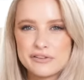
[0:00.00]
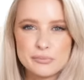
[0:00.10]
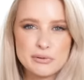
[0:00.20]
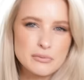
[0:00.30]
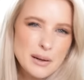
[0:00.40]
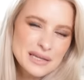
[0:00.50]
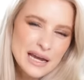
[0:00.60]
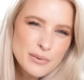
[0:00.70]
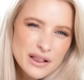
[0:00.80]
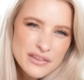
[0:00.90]
Some people might be
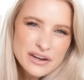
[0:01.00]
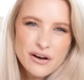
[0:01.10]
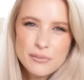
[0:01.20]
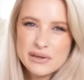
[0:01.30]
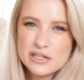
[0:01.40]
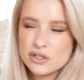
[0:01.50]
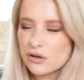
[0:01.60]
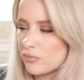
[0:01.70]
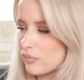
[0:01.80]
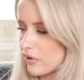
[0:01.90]
like, well, are they not a bit done?